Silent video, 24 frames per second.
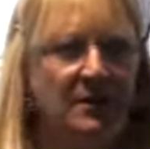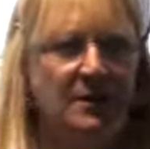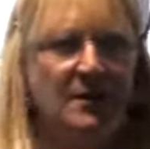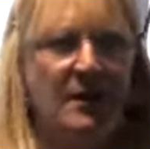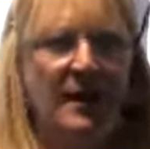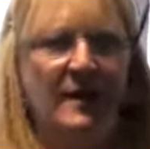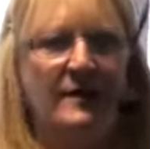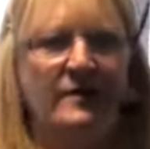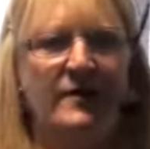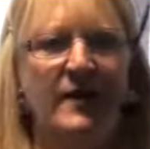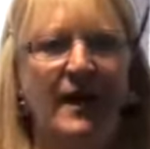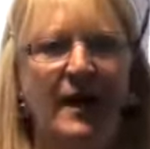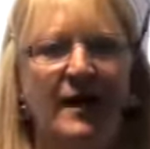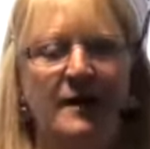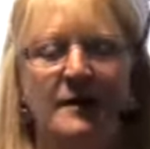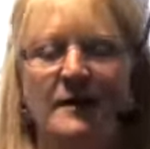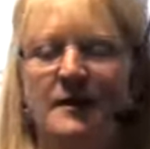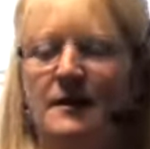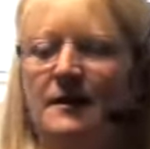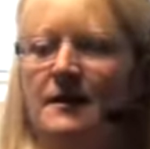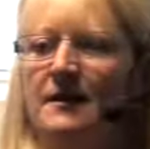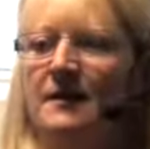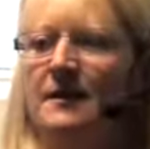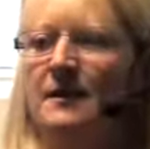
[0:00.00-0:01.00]
it like that.
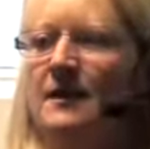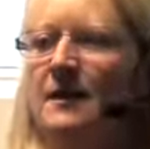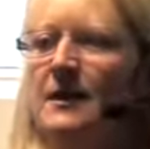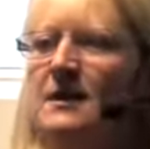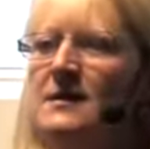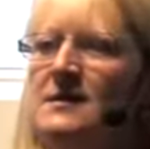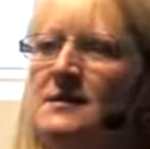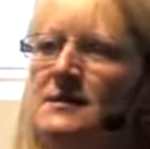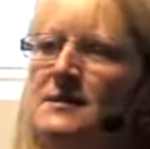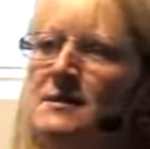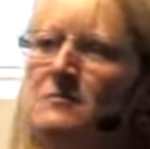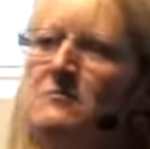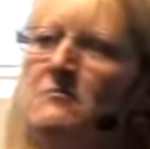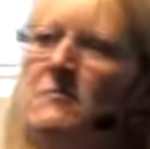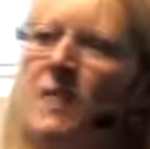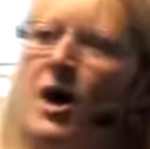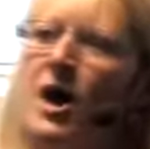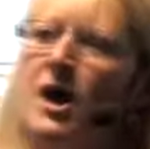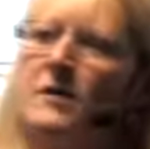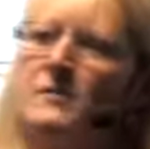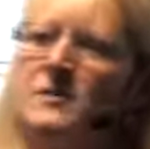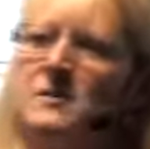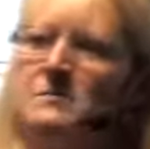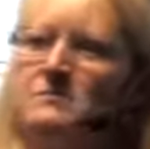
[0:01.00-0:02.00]
It's the
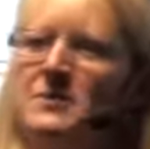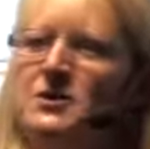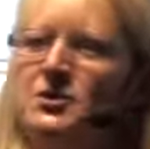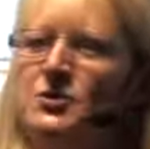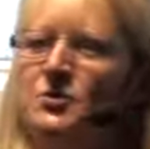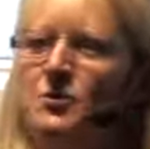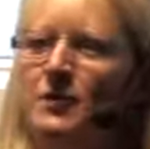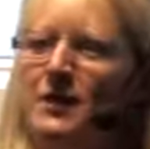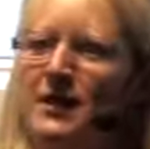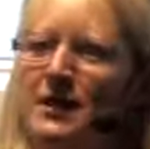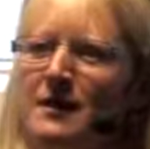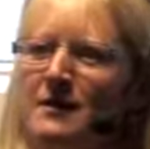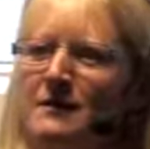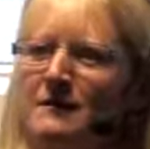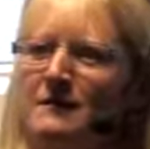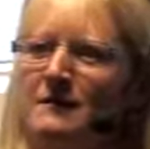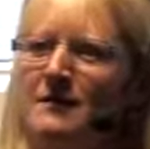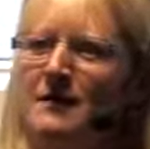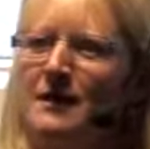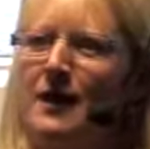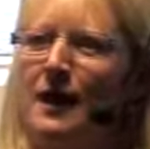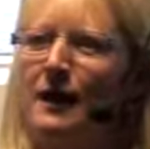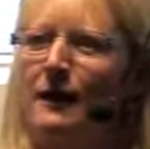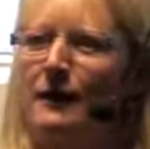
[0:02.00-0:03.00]
moment
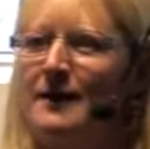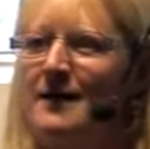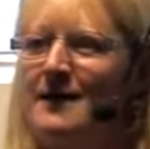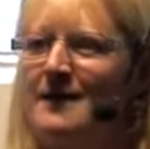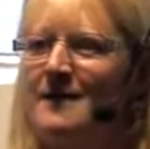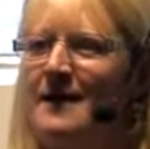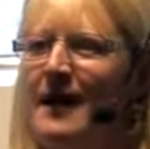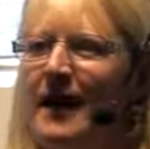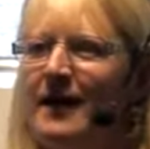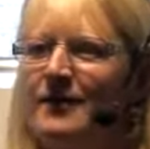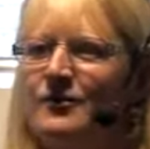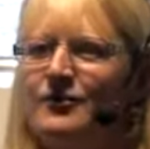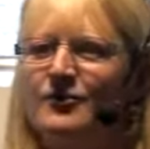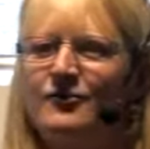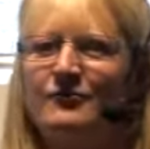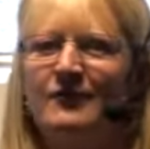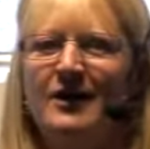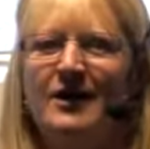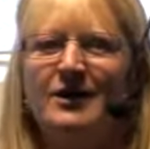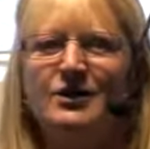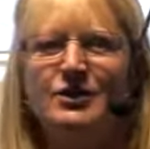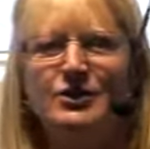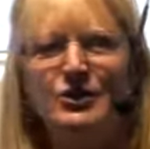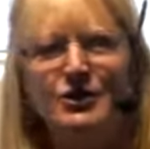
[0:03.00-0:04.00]
between going in that
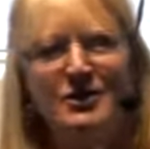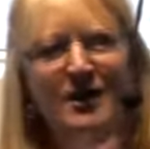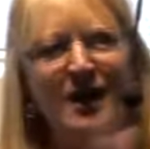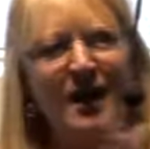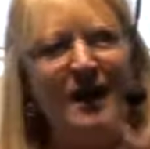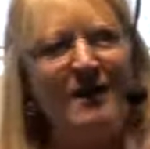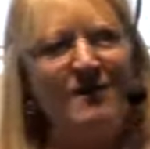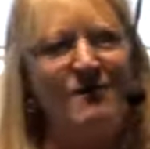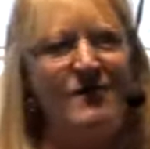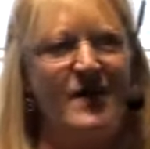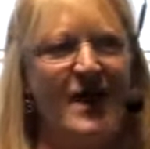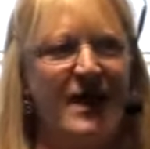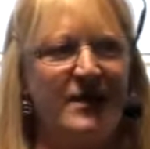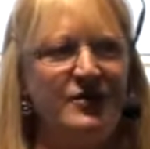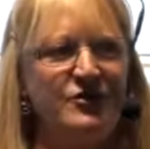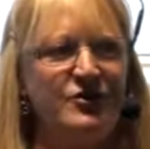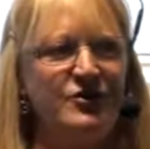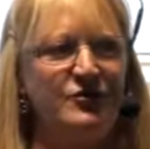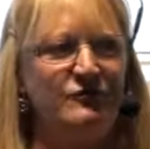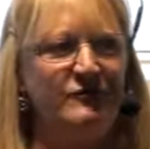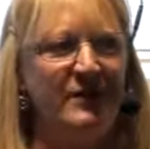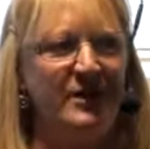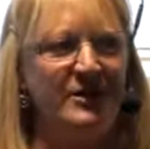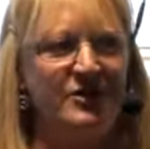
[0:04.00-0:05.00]
direction and that
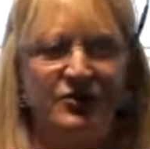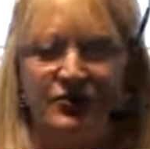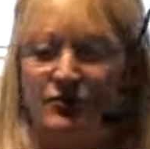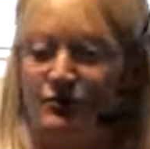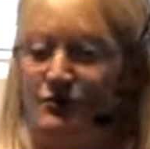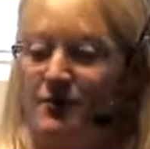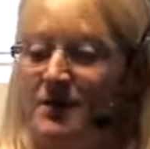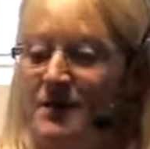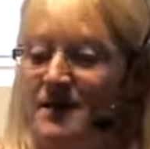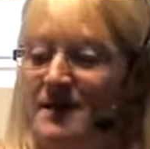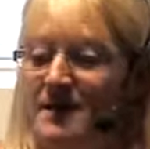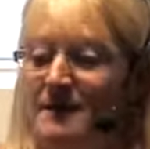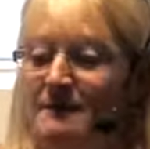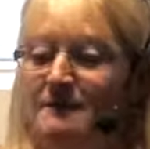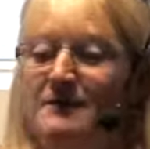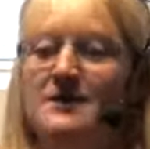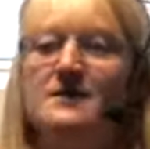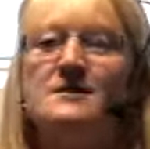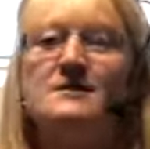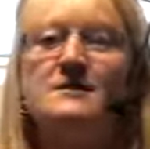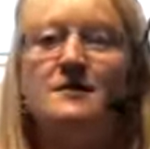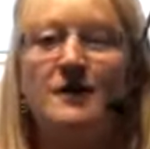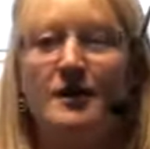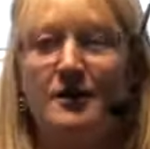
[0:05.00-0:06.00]
direction where there
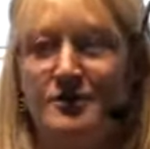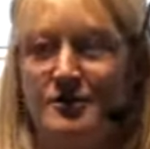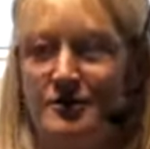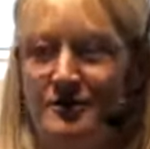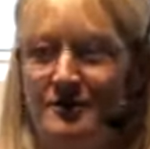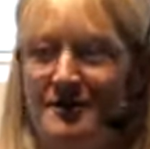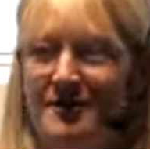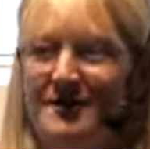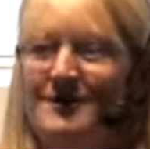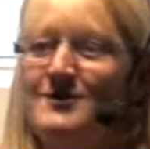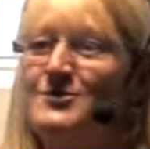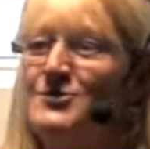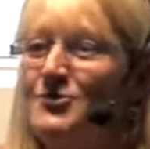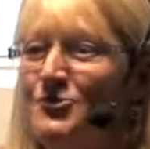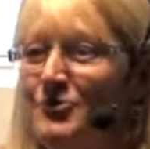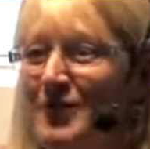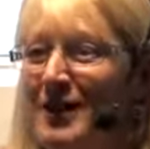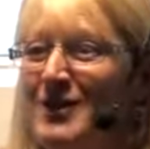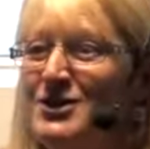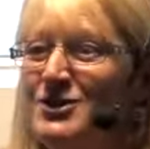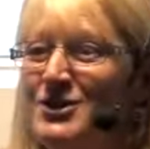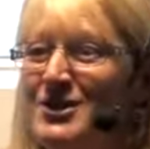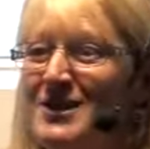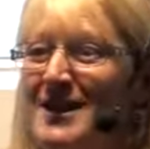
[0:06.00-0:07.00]
is no
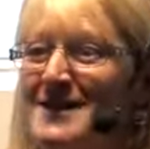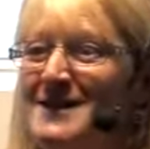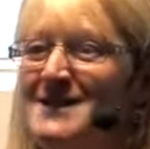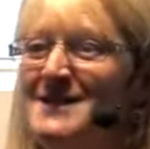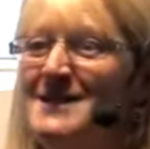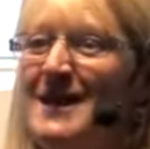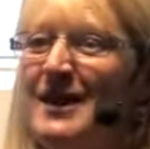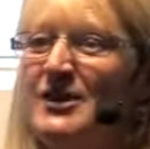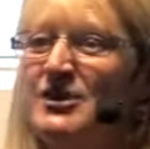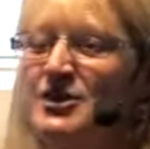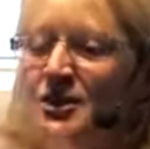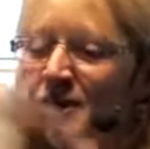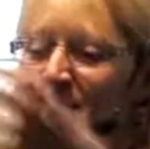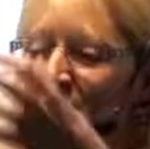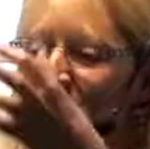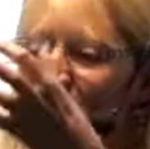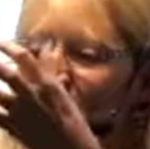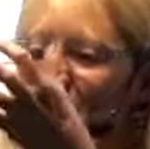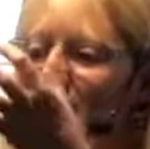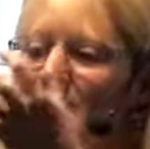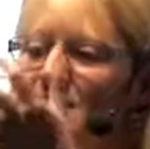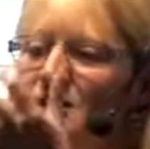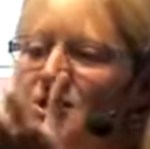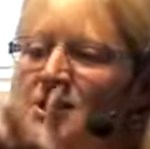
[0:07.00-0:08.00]
direction as such.
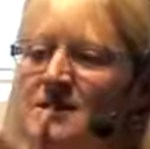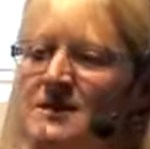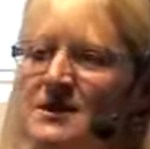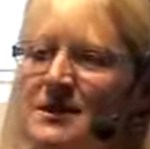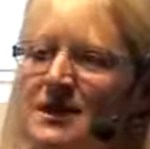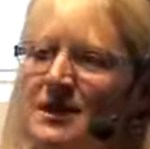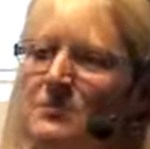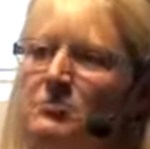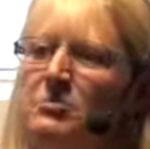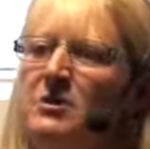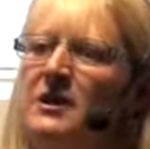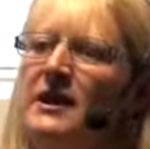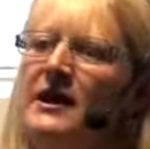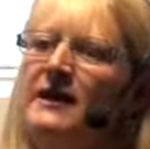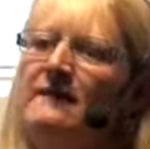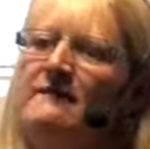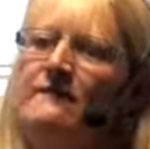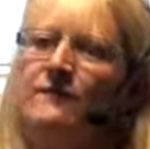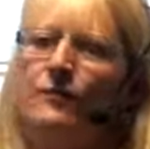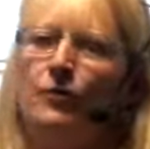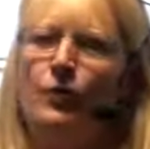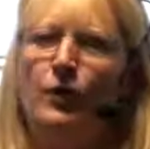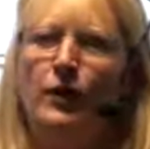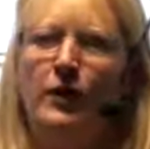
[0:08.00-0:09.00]
It's just a complete
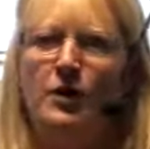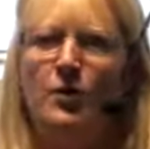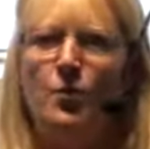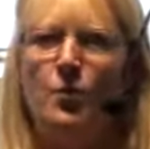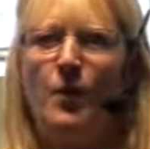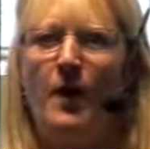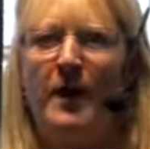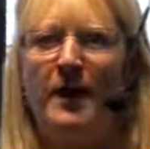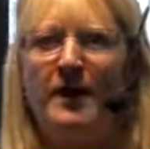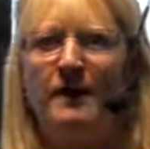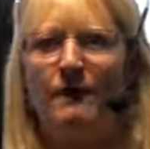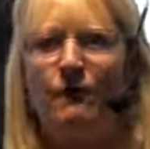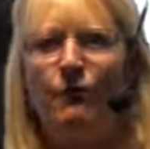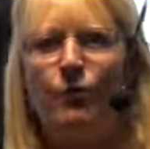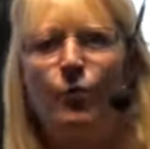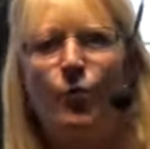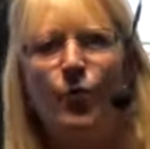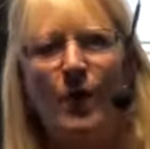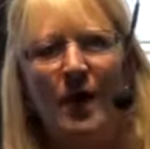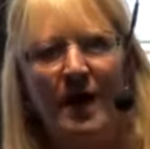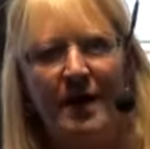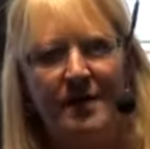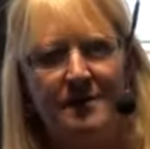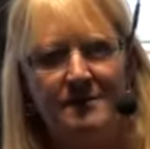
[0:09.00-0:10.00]
falling away of
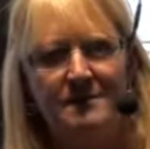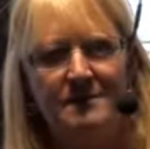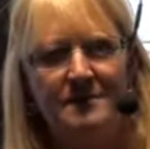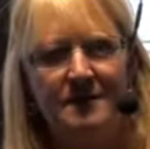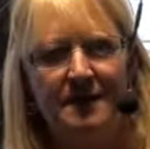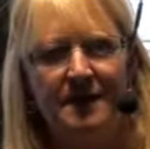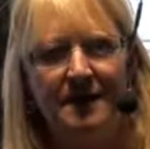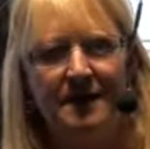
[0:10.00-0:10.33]
one